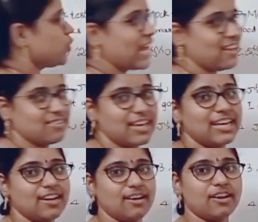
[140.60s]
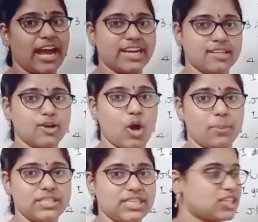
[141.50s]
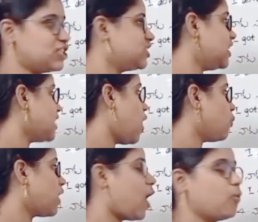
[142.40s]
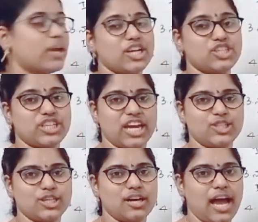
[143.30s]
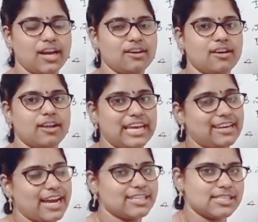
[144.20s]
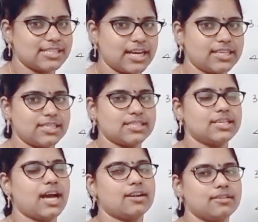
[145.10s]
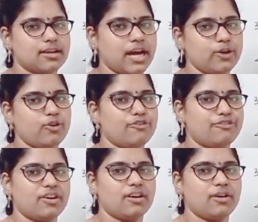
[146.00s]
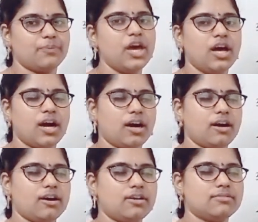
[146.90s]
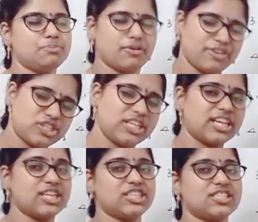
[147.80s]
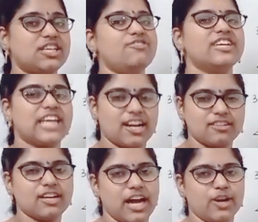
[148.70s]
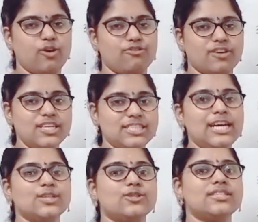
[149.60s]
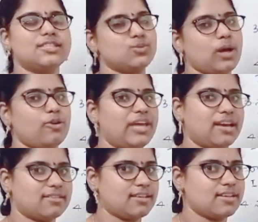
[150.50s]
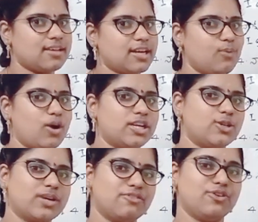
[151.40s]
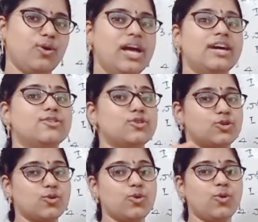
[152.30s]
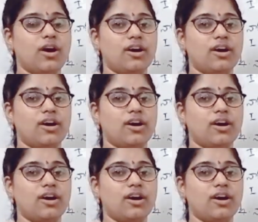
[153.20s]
you guess and write in the comment section that how we can change and rewrite this sentence in another kind of professional English itself with another kind of words. So this is one of the exercise that I wanted to give you. So do